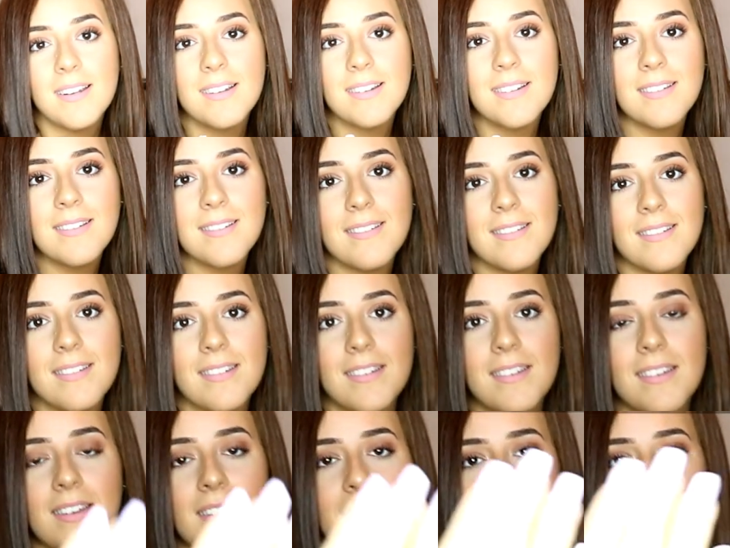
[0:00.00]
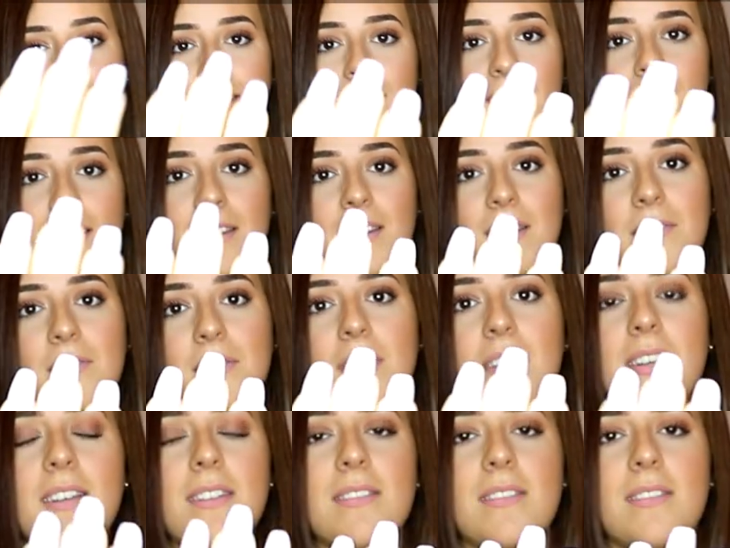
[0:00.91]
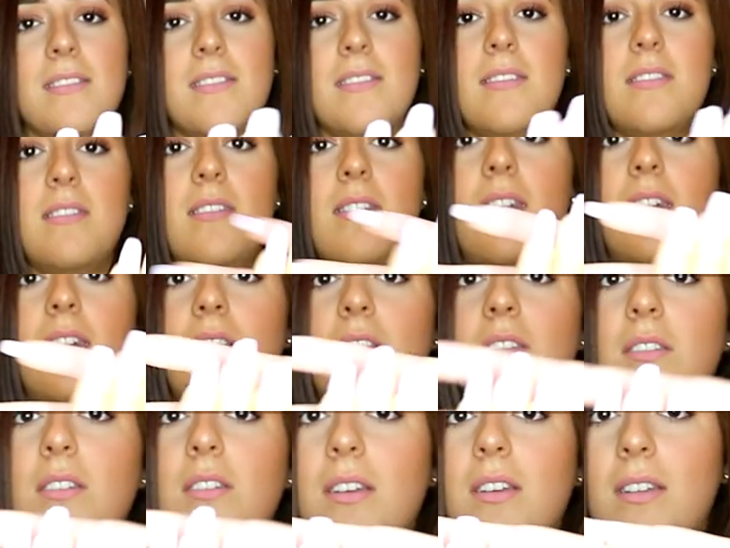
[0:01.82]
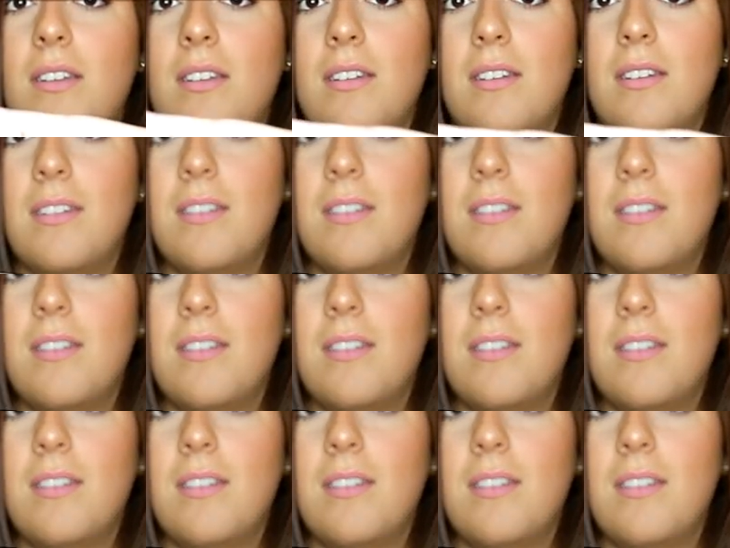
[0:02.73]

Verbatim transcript: I don't know if you guys can see that shit.